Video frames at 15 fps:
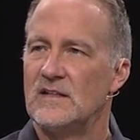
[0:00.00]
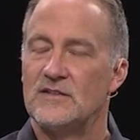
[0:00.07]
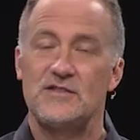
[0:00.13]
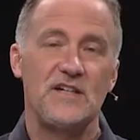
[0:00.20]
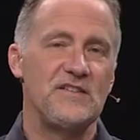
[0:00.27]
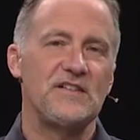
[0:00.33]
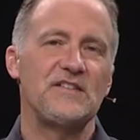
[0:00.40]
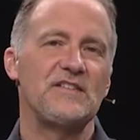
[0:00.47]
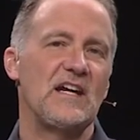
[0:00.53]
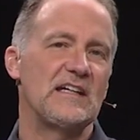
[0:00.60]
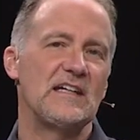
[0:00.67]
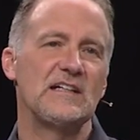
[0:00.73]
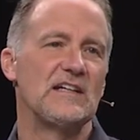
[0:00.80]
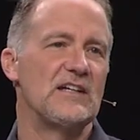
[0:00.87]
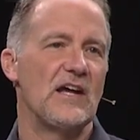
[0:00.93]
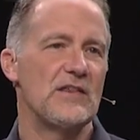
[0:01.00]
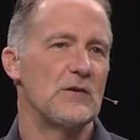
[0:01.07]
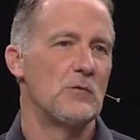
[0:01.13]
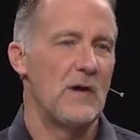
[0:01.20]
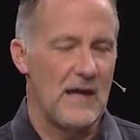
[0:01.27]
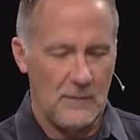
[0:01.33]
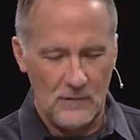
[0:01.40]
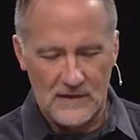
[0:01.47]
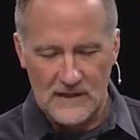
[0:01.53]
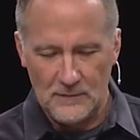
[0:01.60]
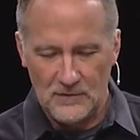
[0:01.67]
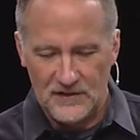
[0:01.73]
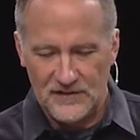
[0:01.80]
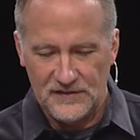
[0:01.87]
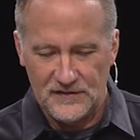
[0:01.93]
Jesus said it another way when He
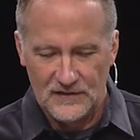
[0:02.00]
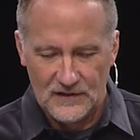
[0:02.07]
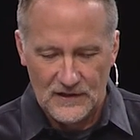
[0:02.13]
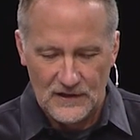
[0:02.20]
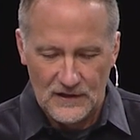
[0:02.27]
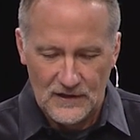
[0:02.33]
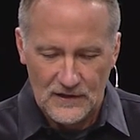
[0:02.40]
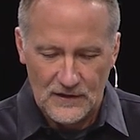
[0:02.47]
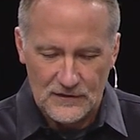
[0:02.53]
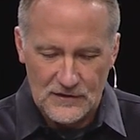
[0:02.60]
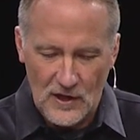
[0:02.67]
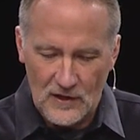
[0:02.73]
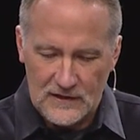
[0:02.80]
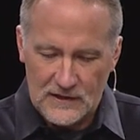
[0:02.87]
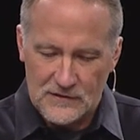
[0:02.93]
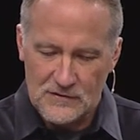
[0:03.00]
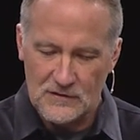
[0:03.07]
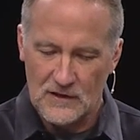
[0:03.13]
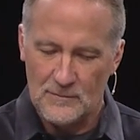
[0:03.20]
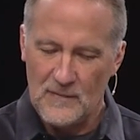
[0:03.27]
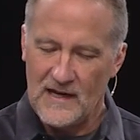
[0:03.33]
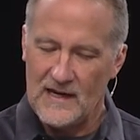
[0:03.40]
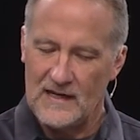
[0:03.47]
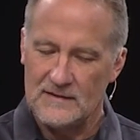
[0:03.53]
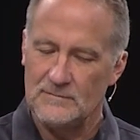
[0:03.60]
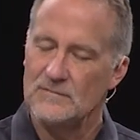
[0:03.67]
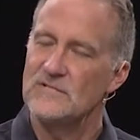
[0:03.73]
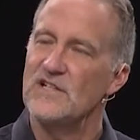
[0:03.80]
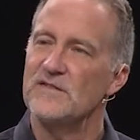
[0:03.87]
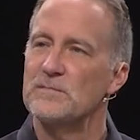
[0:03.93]
was talking to a
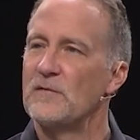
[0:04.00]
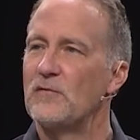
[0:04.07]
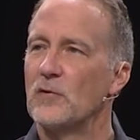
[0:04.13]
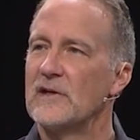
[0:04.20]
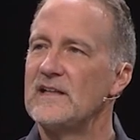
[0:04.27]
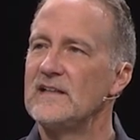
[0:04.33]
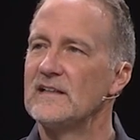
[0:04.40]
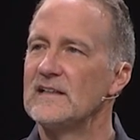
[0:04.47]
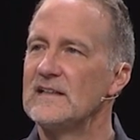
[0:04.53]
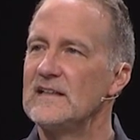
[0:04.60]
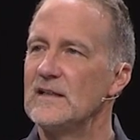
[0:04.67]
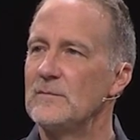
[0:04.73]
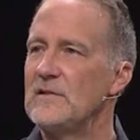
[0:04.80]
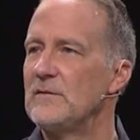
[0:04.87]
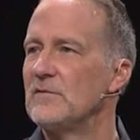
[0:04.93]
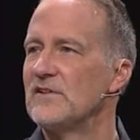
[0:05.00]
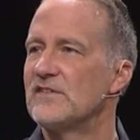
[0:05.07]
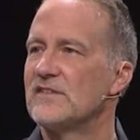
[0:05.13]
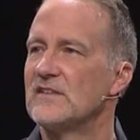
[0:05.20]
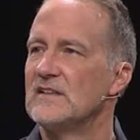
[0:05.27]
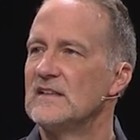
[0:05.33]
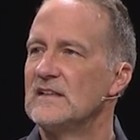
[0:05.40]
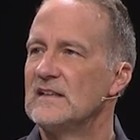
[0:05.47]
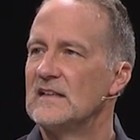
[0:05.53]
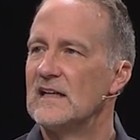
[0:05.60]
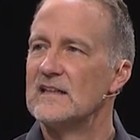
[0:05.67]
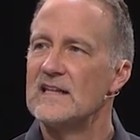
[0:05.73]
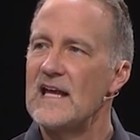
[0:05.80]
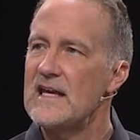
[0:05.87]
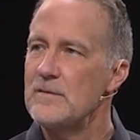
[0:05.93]
man just before healing him. He was
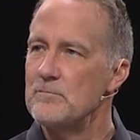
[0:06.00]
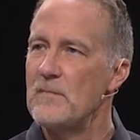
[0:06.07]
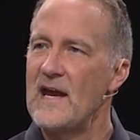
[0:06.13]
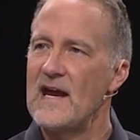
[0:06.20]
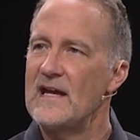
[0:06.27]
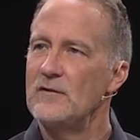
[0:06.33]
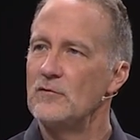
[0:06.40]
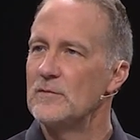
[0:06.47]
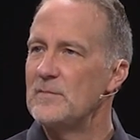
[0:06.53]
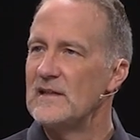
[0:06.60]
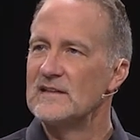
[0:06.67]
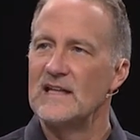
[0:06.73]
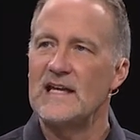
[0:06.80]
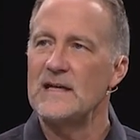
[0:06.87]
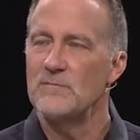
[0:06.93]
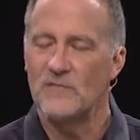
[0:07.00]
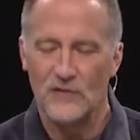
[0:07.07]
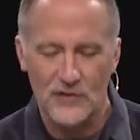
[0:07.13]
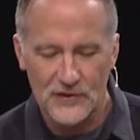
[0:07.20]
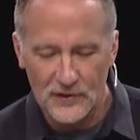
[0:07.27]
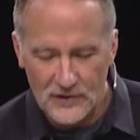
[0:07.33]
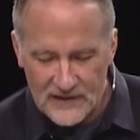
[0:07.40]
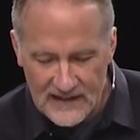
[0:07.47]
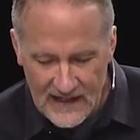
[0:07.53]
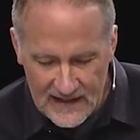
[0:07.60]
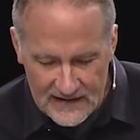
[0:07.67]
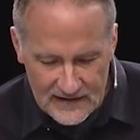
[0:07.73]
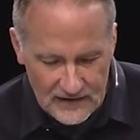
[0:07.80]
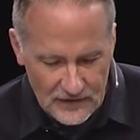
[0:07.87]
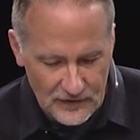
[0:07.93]
a lame man who had been lame for
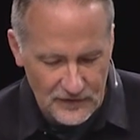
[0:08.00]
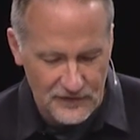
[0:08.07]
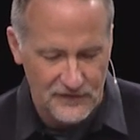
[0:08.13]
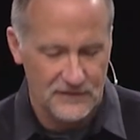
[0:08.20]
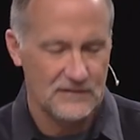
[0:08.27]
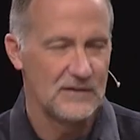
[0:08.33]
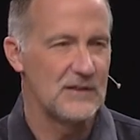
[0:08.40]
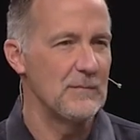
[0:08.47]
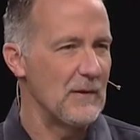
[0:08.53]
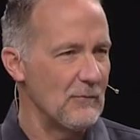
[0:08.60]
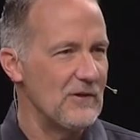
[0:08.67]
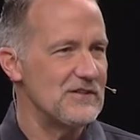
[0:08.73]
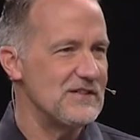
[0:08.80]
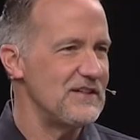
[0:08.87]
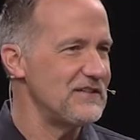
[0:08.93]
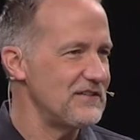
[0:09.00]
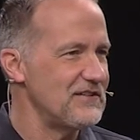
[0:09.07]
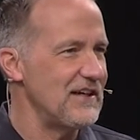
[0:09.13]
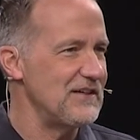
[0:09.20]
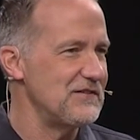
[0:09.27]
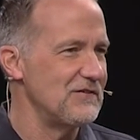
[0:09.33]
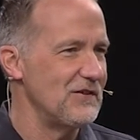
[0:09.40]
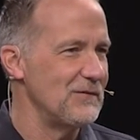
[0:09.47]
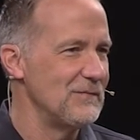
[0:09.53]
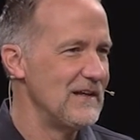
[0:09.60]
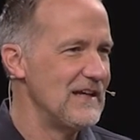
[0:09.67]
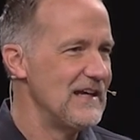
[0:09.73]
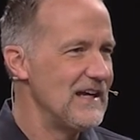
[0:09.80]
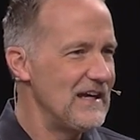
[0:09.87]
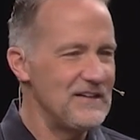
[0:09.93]
38 years. You remember what Jesus said to him?
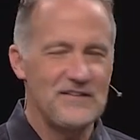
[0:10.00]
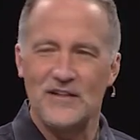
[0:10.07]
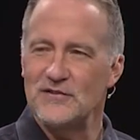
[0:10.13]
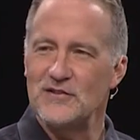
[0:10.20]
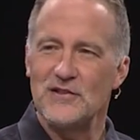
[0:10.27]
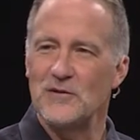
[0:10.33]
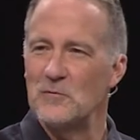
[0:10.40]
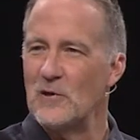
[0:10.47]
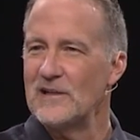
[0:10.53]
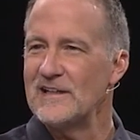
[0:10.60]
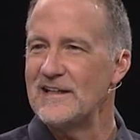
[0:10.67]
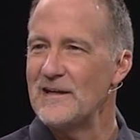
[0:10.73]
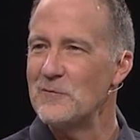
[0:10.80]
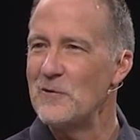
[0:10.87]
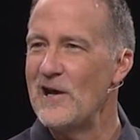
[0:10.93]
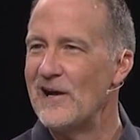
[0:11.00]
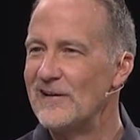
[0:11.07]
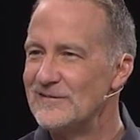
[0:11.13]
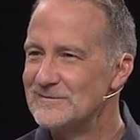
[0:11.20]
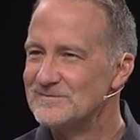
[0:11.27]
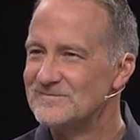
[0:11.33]
He said, Do you want to get well?